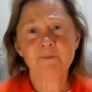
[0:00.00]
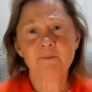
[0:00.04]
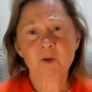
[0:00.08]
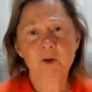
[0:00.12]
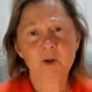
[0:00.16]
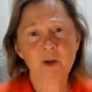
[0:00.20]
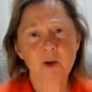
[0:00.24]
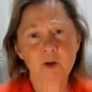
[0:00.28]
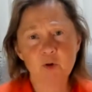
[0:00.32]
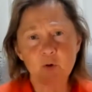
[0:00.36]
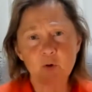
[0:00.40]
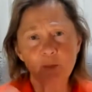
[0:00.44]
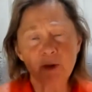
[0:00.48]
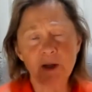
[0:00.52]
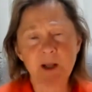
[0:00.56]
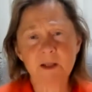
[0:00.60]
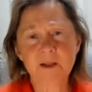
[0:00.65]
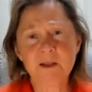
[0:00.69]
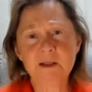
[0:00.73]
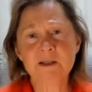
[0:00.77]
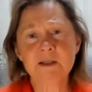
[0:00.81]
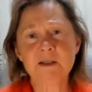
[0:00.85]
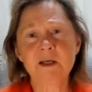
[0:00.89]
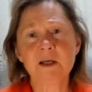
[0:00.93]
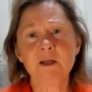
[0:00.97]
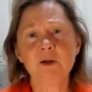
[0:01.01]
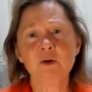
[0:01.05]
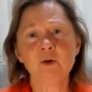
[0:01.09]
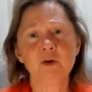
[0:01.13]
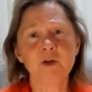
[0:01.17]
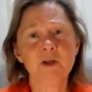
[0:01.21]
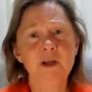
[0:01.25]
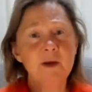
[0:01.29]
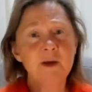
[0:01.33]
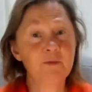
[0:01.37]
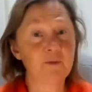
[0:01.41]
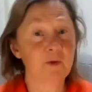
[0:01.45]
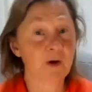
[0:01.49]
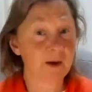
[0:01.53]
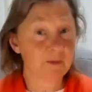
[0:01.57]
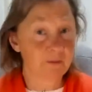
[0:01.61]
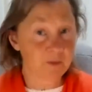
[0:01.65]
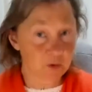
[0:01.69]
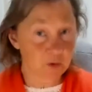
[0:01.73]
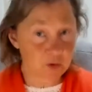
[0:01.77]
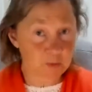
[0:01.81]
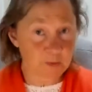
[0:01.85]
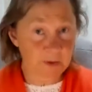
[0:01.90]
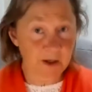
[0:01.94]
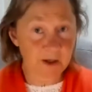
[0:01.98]
Now you plant the seed on day five,
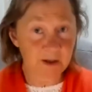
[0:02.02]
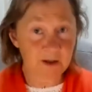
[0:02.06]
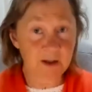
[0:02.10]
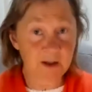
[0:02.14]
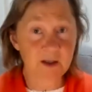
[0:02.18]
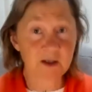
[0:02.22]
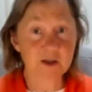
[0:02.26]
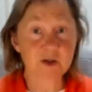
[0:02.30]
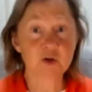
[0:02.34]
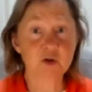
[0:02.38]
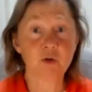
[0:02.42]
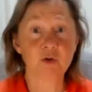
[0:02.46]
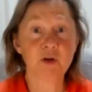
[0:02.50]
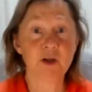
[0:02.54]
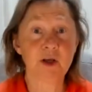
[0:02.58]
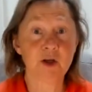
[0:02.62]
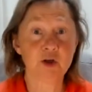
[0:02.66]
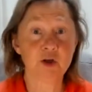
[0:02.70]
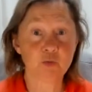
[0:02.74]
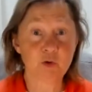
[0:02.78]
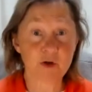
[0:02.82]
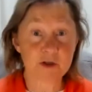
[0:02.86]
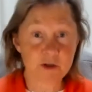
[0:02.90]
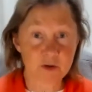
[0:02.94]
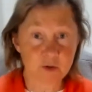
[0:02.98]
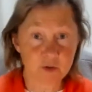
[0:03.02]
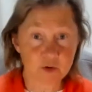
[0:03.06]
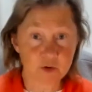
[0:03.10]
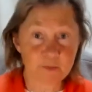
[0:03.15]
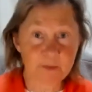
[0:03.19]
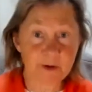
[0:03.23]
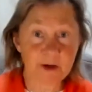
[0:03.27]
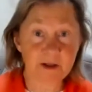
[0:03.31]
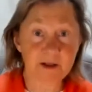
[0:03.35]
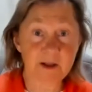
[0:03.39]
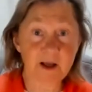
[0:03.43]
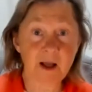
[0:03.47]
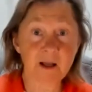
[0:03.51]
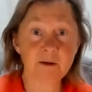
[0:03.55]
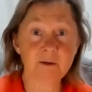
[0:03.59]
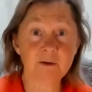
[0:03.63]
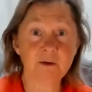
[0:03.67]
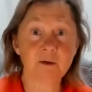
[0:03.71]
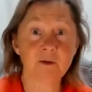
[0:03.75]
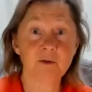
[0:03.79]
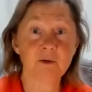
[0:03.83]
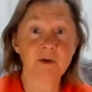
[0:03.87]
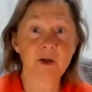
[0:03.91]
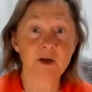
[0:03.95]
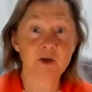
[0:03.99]
you spray this, on day 20, you spray that,
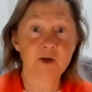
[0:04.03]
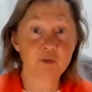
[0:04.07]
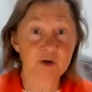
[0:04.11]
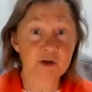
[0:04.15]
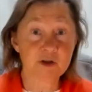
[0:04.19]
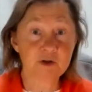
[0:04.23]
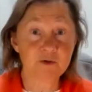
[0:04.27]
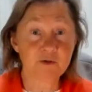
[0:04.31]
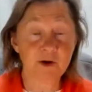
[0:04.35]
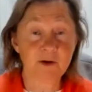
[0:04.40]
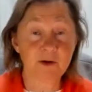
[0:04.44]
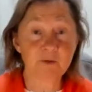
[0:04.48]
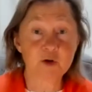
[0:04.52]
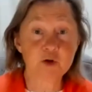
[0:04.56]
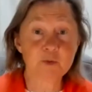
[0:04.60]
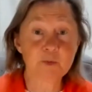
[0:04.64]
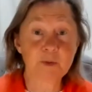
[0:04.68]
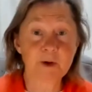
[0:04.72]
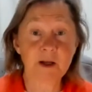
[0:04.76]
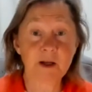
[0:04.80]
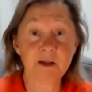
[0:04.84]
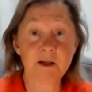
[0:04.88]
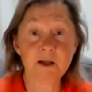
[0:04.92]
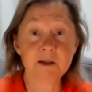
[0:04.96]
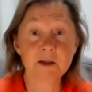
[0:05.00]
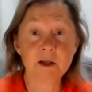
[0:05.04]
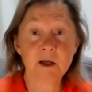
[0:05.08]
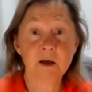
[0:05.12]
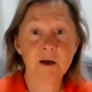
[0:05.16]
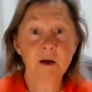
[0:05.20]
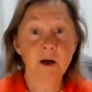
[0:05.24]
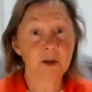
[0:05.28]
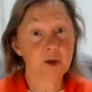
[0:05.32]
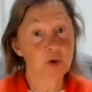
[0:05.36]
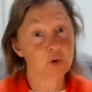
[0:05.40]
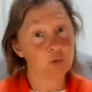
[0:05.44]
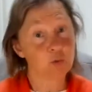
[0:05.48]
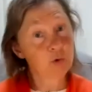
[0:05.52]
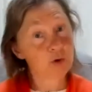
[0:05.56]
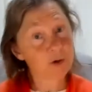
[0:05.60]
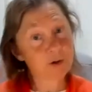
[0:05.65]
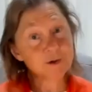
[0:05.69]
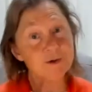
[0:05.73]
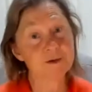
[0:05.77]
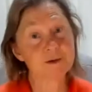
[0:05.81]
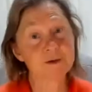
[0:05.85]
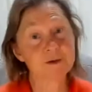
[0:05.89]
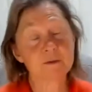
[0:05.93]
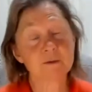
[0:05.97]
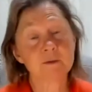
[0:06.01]
on day 25, you spray this, and it
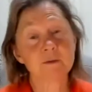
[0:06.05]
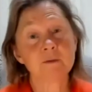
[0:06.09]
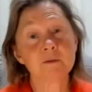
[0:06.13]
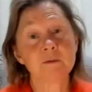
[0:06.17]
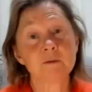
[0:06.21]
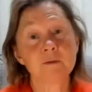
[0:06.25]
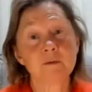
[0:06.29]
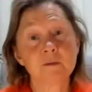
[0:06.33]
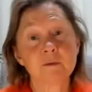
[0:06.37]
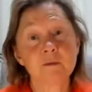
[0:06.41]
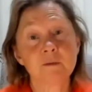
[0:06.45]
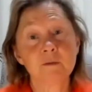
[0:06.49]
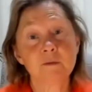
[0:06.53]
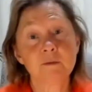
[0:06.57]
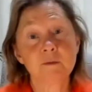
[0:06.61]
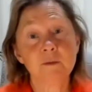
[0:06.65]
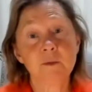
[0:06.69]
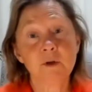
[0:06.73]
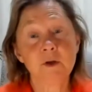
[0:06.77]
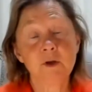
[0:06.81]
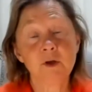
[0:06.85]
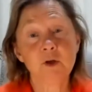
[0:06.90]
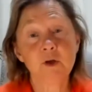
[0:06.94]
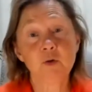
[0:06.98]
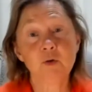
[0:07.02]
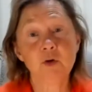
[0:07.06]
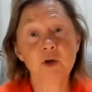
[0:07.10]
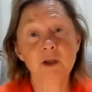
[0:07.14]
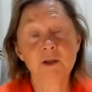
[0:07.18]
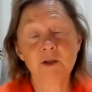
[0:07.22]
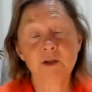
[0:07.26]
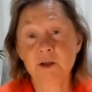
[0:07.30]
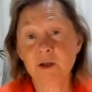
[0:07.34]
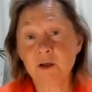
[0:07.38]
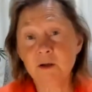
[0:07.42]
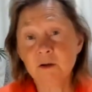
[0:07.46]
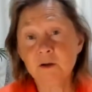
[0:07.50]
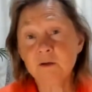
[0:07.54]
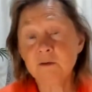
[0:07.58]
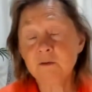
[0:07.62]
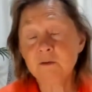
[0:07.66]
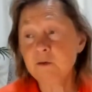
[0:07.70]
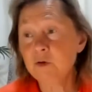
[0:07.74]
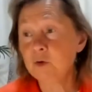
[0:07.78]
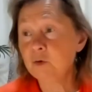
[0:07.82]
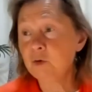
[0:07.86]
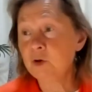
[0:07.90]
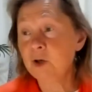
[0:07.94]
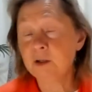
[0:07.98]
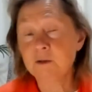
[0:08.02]
works. You get yield,
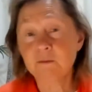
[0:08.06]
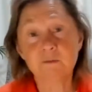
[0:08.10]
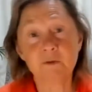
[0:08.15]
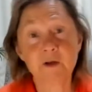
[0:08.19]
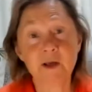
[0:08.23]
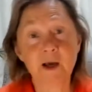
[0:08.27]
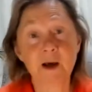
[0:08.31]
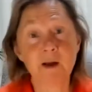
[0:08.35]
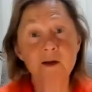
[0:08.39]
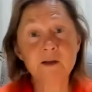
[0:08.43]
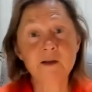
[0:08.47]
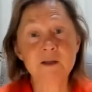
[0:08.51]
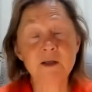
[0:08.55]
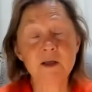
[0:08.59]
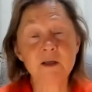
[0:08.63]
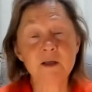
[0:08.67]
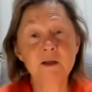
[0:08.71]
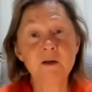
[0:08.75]
you get guaranteed